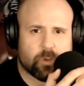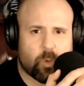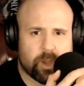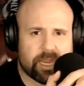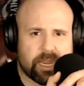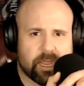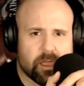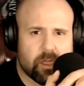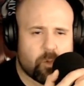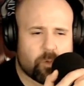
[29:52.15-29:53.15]
We're
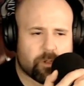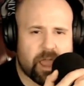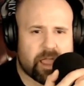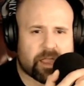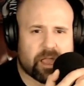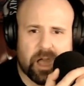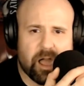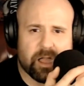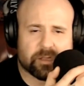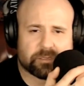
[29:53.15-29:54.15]
not
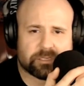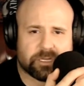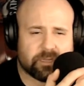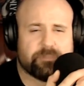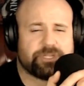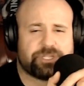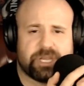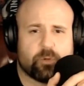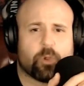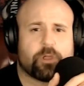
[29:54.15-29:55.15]
cogs in the machine.